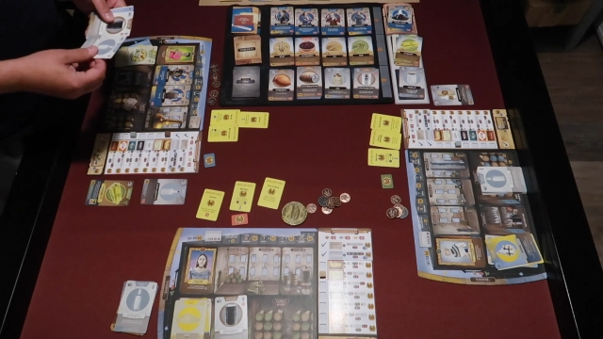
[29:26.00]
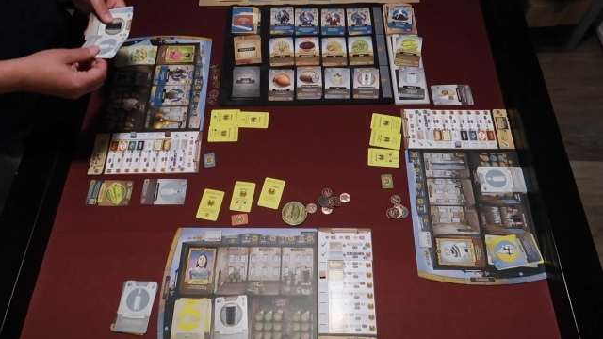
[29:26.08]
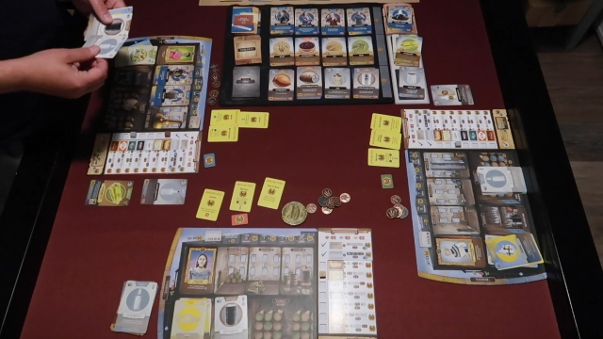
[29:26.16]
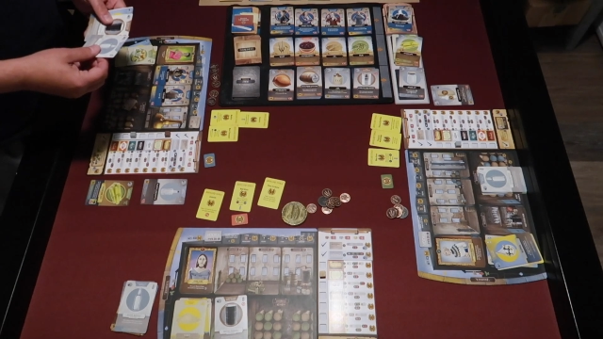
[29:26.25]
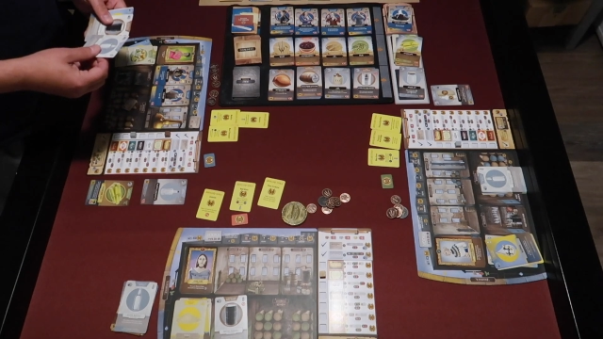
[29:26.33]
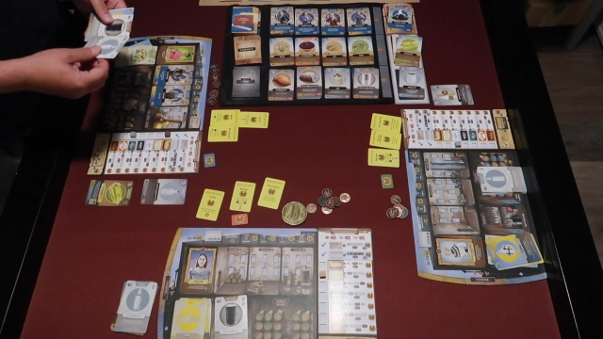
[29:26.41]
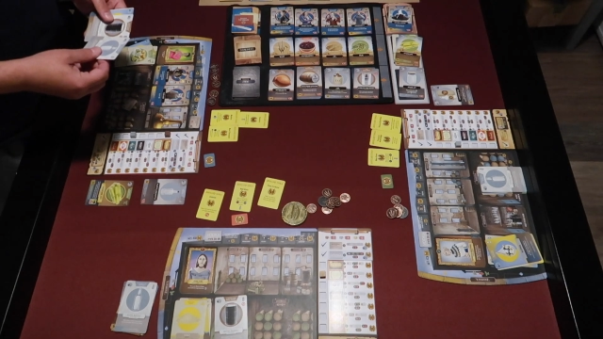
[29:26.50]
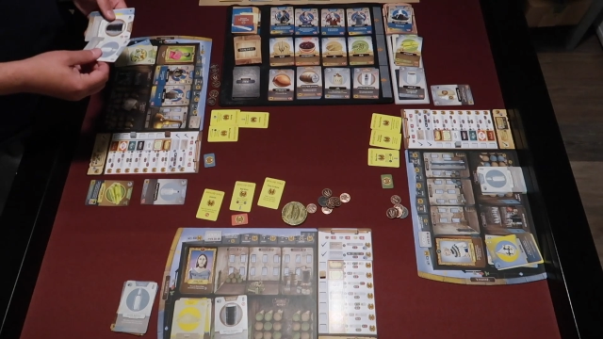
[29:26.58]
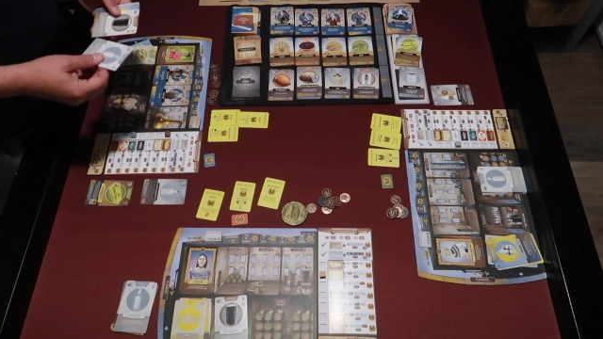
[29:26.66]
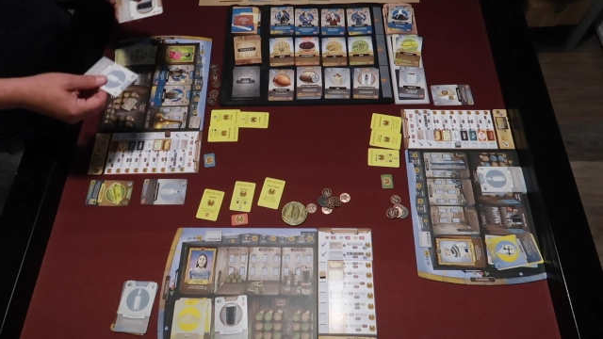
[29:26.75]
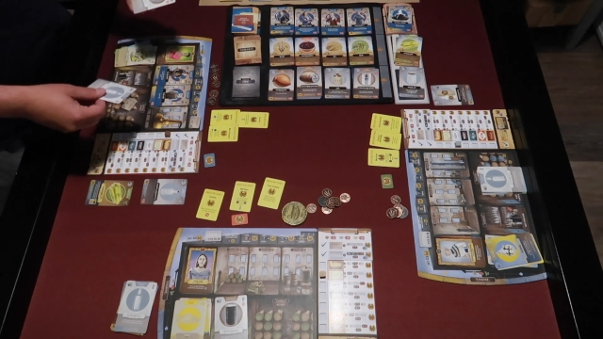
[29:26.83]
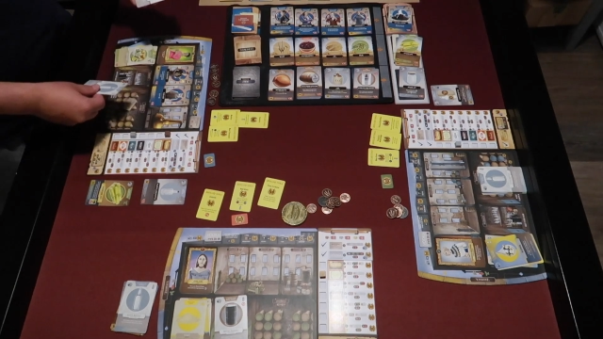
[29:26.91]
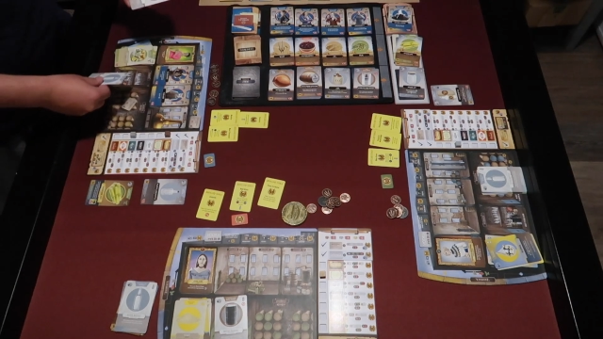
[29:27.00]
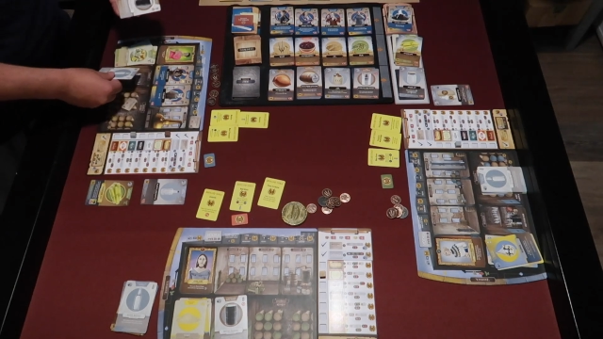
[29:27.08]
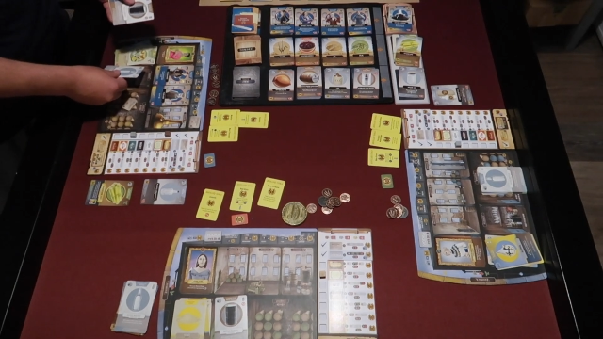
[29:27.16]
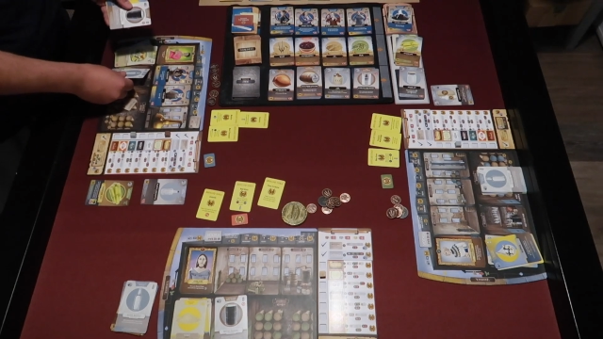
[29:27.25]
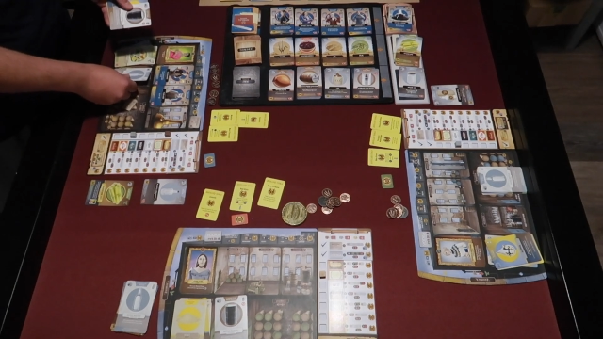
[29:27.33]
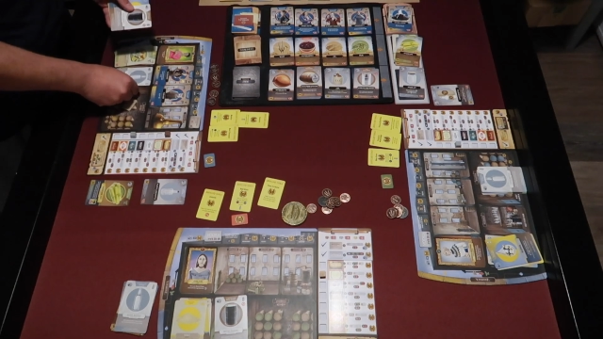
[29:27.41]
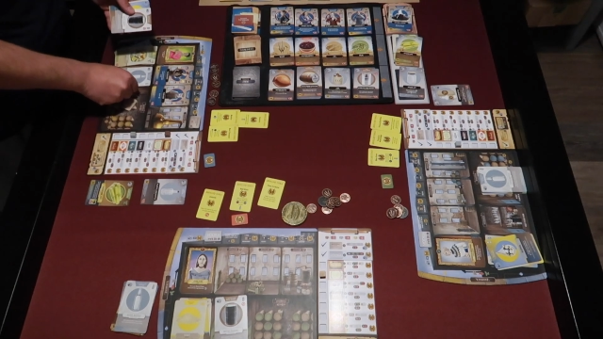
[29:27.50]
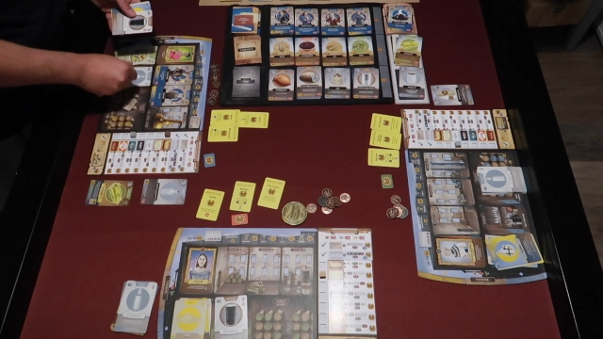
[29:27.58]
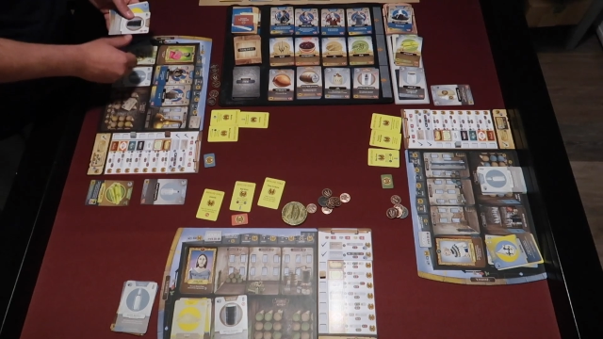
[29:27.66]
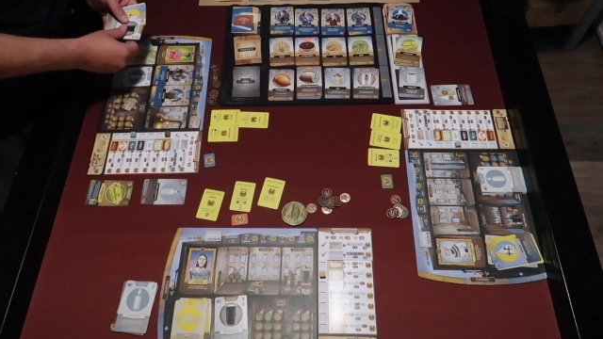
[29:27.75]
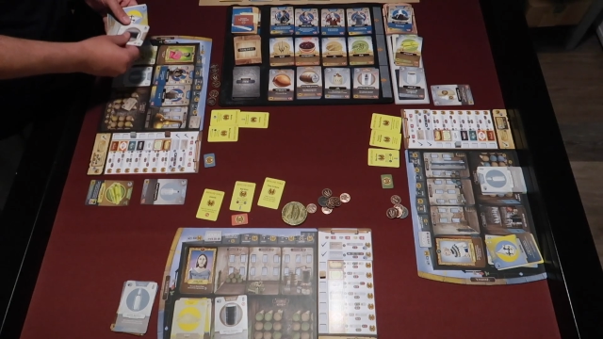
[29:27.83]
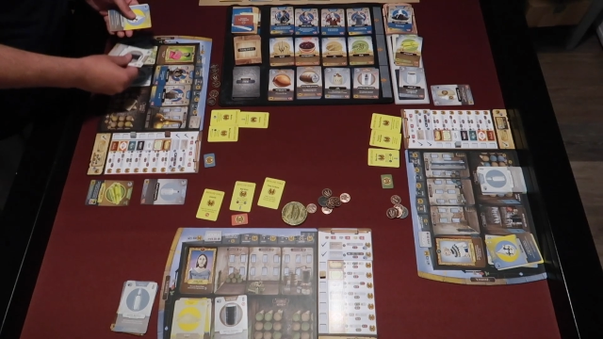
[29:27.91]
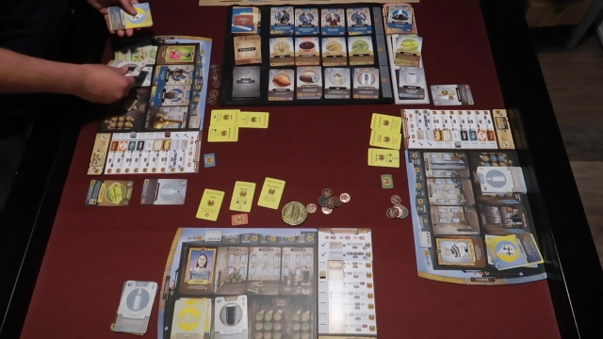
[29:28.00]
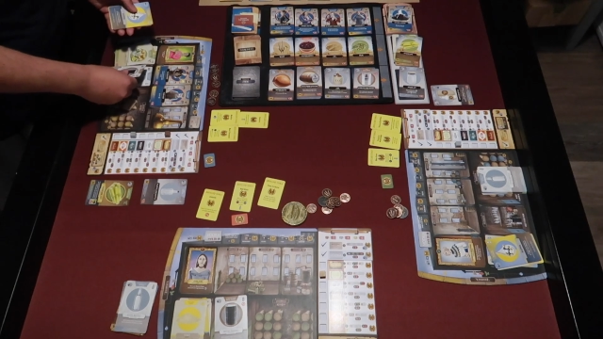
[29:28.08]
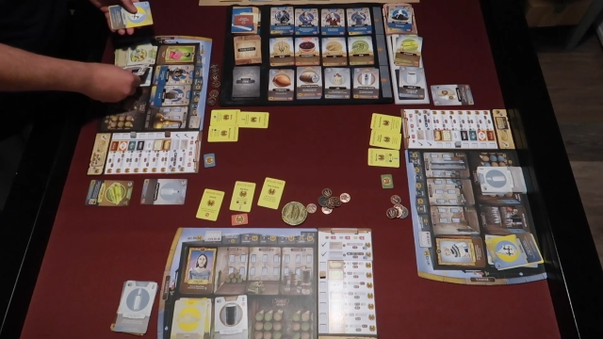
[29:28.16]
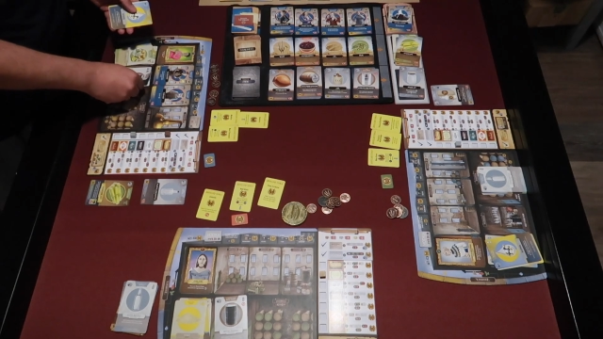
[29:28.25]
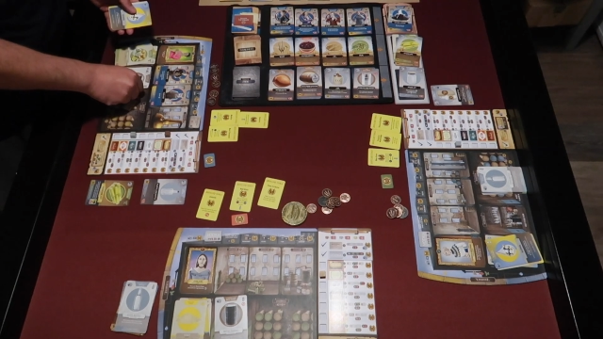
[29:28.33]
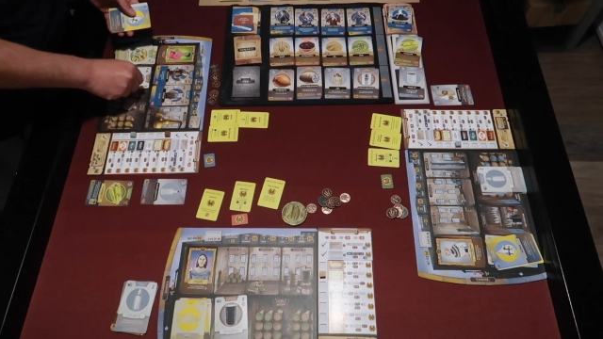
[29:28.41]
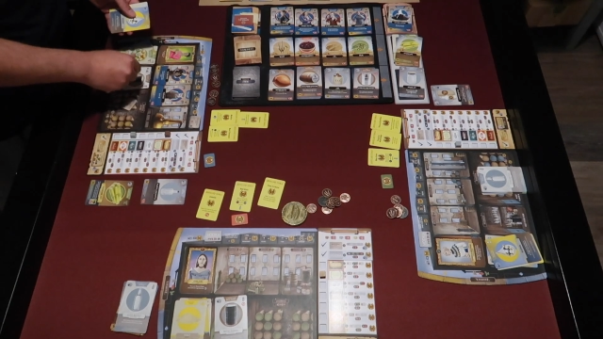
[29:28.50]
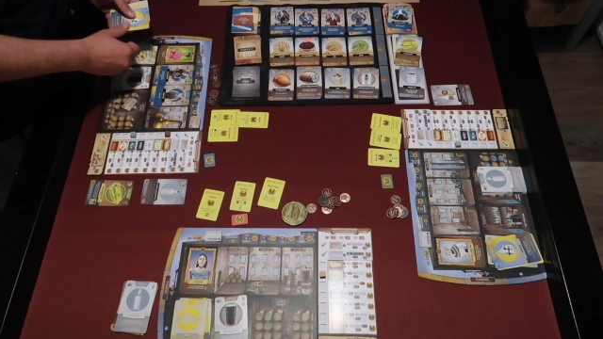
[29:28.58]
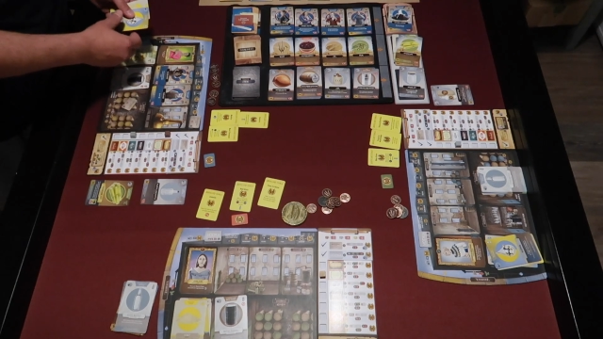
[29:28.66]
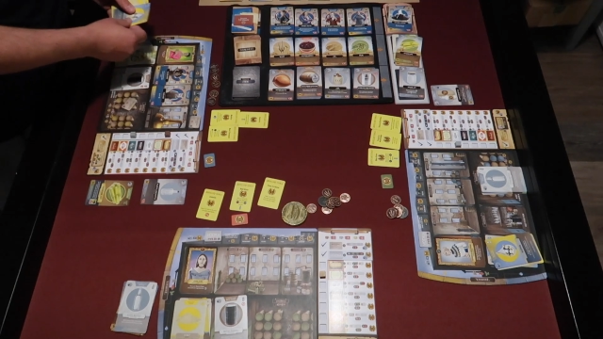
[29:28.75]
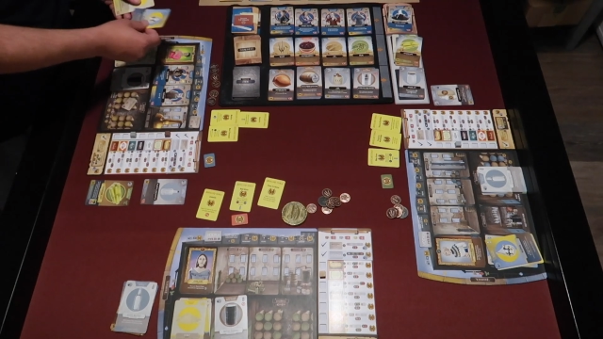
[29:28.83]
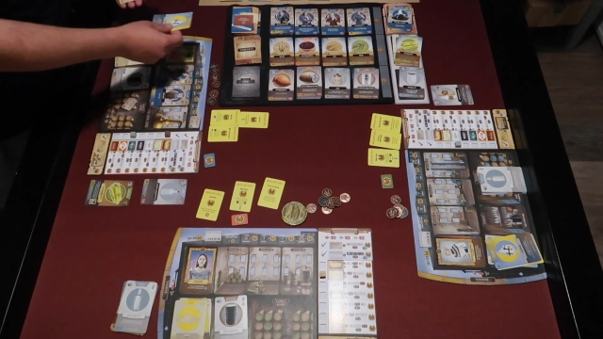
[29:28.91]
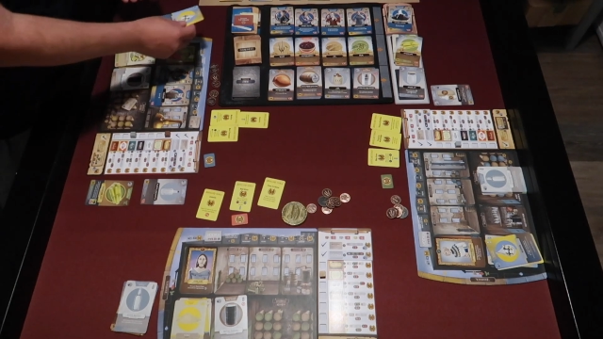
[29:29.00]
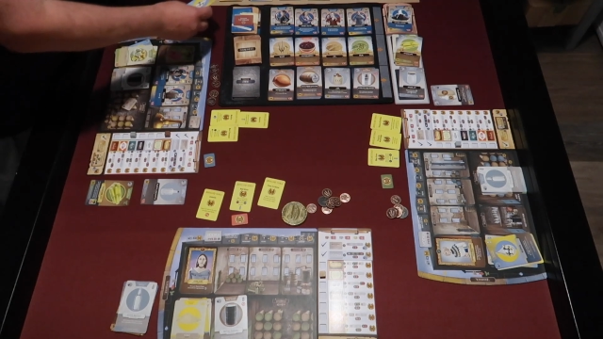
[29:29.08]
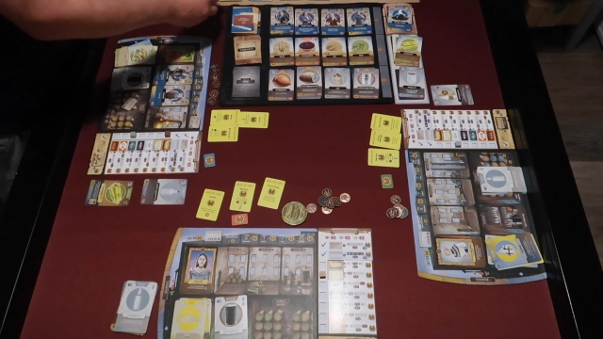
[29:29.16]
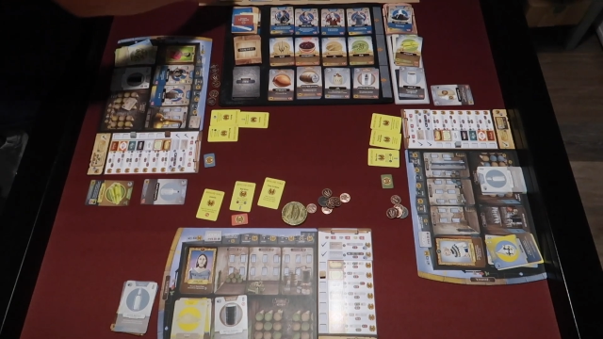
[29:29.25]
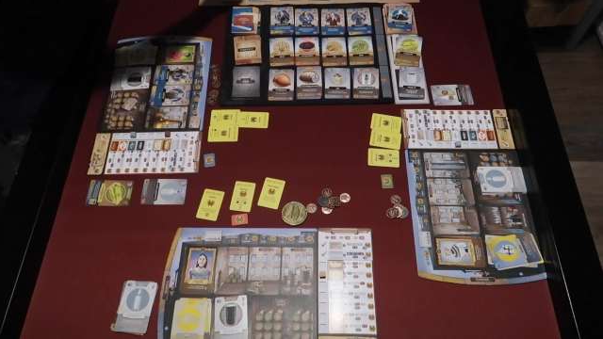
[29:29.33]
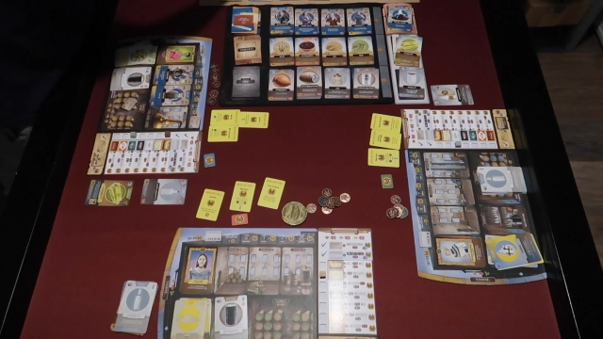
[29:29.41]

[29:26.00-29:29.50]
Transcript: (no speaker visible)